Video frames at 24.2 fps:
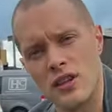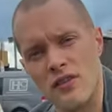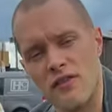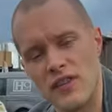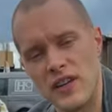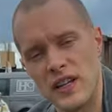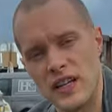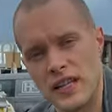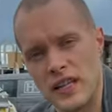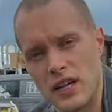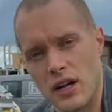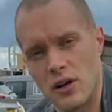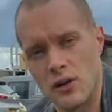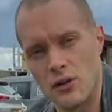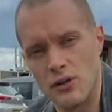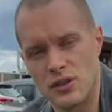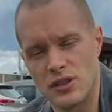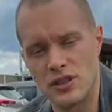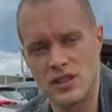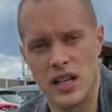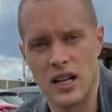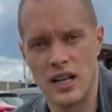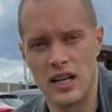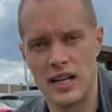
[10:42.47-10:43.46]
the
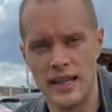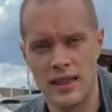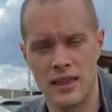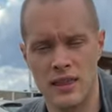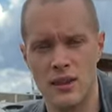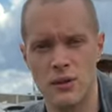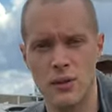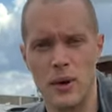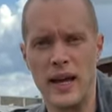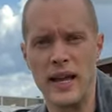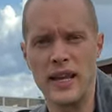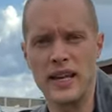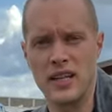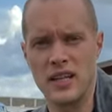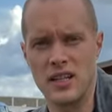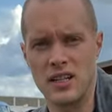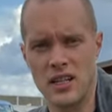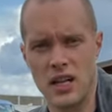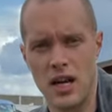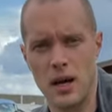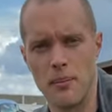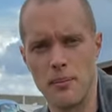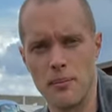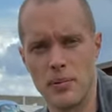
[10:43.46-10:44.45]
videos, Lithuanian
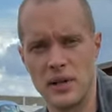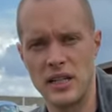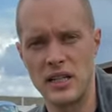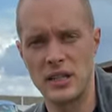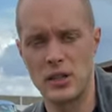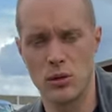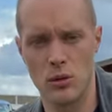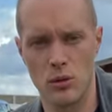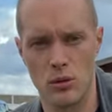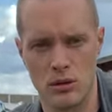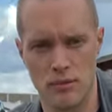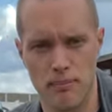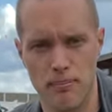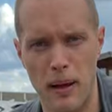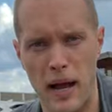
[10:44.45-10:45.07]
company called